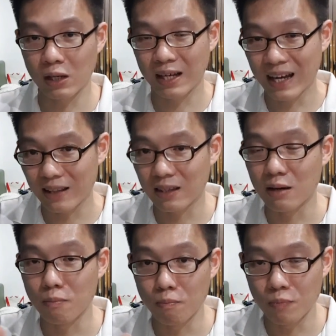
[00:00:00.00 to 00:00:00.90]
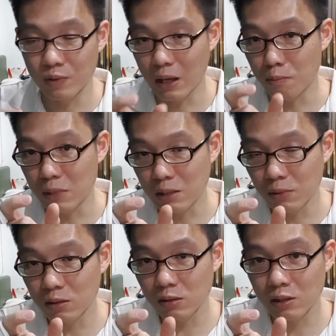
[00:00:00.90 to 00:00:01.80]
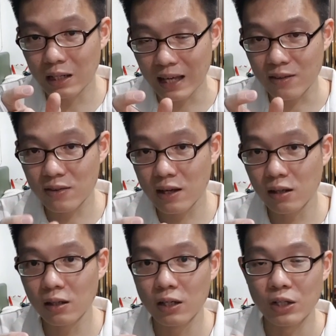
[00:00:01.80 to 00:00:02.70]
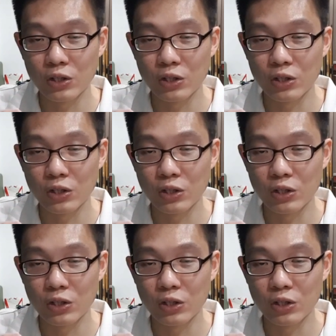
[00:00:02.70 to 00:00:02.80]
cut that minimal length there